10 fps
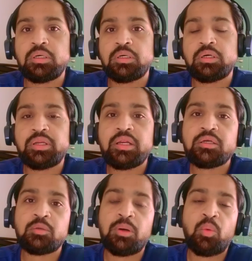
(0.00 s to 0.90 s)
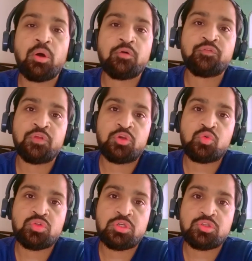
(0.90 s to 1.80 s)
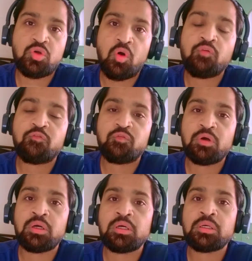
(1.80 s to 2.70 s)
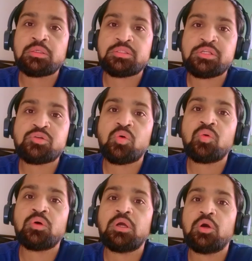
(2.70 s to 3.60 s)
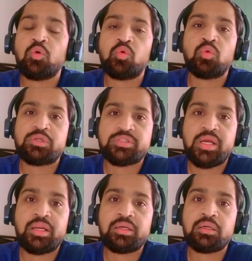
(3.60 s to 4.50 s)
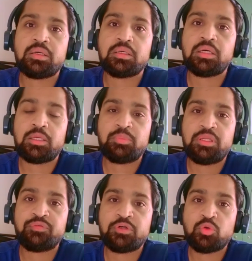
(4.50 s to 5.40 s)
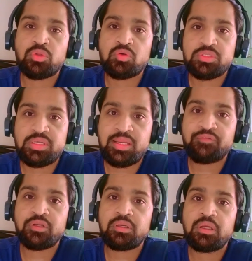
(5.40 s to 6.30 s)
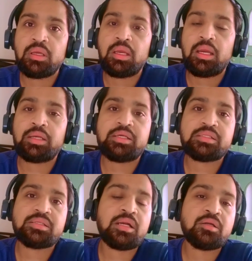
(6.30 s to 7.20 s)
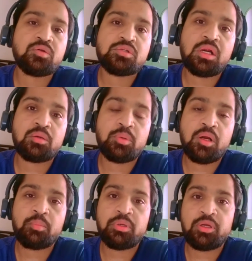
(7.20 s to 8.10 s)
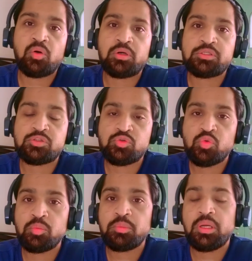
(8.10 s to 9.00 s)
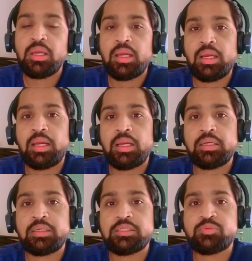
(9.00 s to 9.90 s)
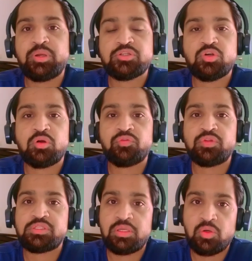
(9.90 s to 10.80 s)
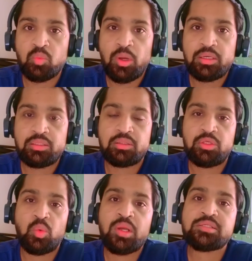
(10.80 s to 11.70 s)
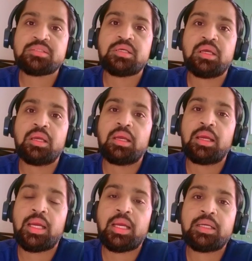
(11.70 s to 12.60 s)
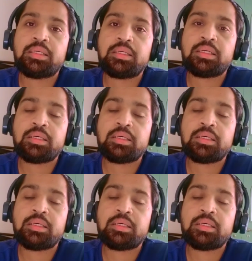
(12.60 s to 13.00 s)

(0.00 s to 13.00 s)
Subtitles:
created by one of the users of Cisco who resigned, I believe, in 2011. And he decided to start up a company called as Zoom, and it's based out of the Silicon Valley in the US. And